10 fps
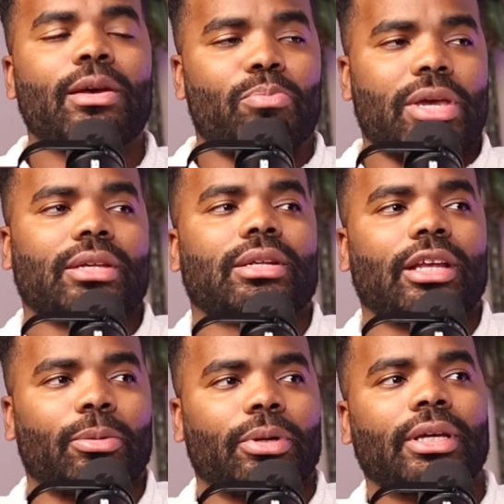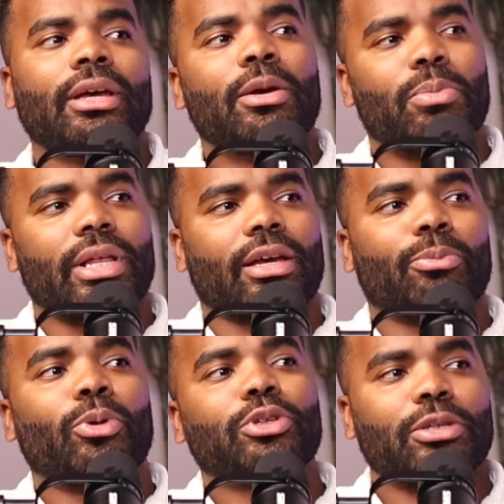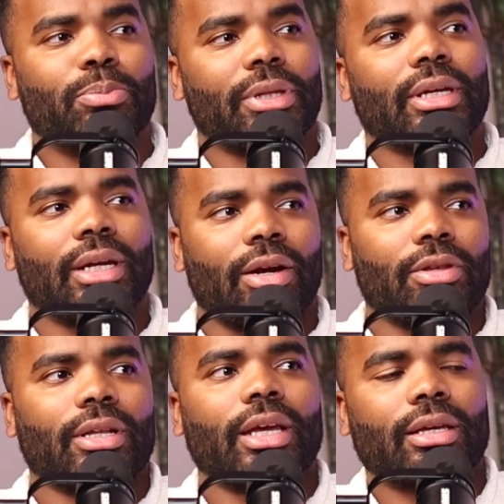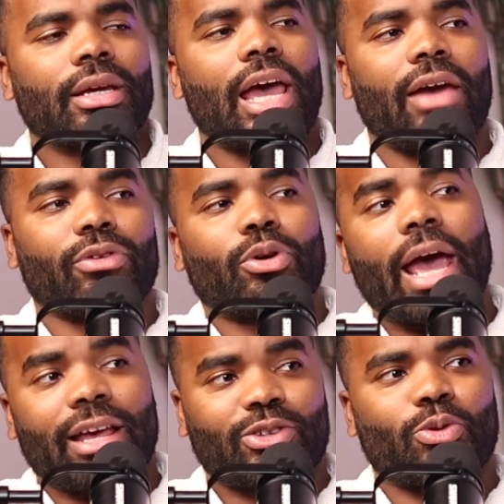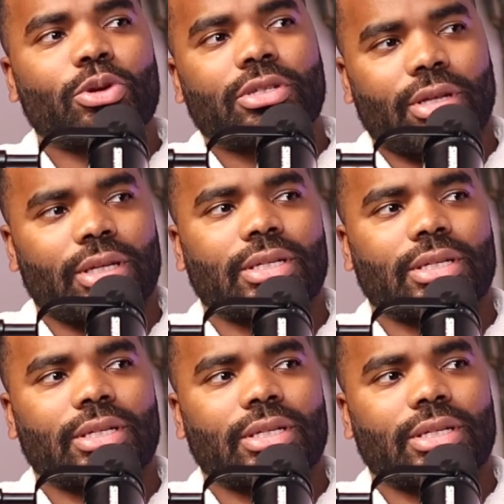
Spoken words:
be a celebrity, be like a multi-billionaire, and then like have your little escorts on the